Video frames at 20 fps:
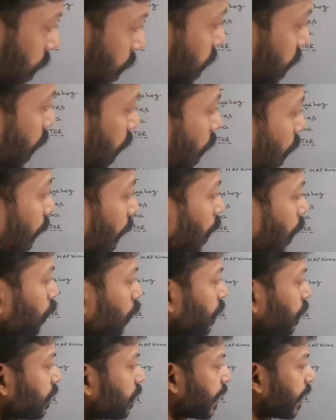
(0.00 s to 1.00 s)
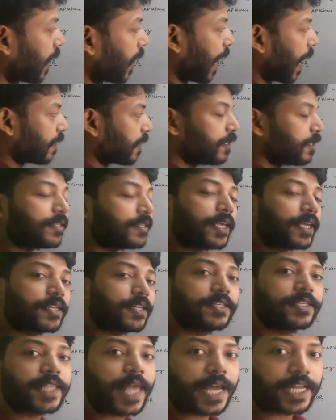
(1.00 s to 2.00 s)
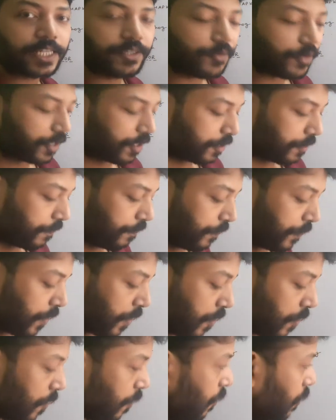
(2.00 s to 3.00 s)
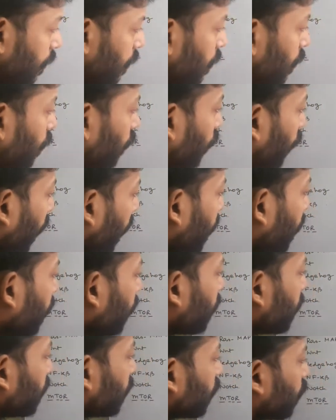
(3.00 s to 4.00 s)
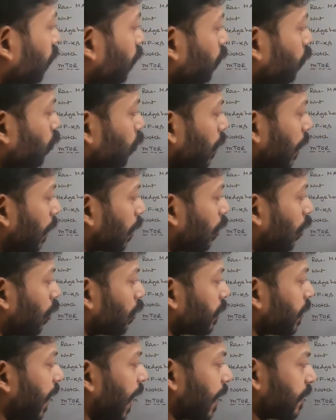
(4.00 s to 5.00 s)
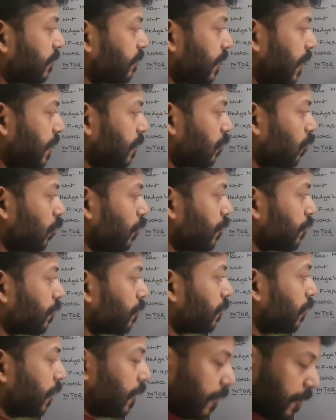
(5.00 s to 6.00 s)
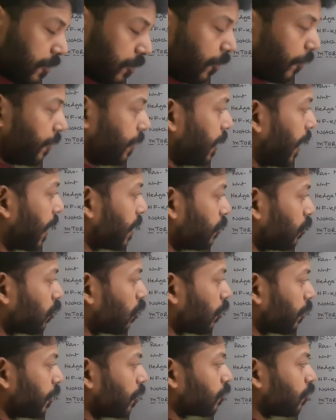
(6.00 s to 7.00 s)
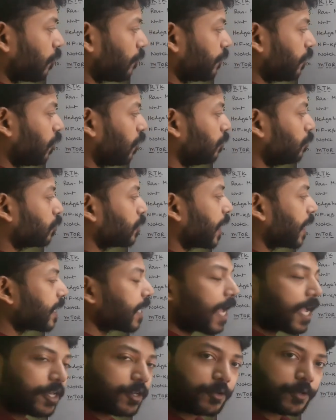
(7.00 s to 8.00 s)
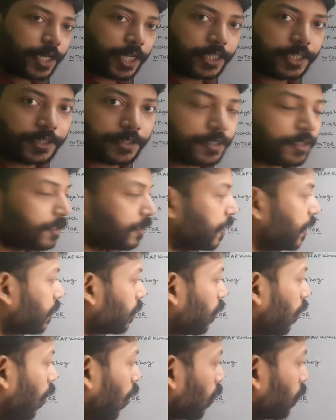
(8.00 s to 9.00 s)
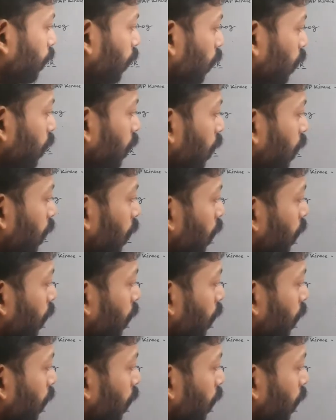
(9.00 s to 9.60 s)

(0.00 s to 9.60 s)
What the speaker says: Now how this adenylyl cyclase is activated? When glucagon, adrenocorticotropic hormone and adrenaline, this hormone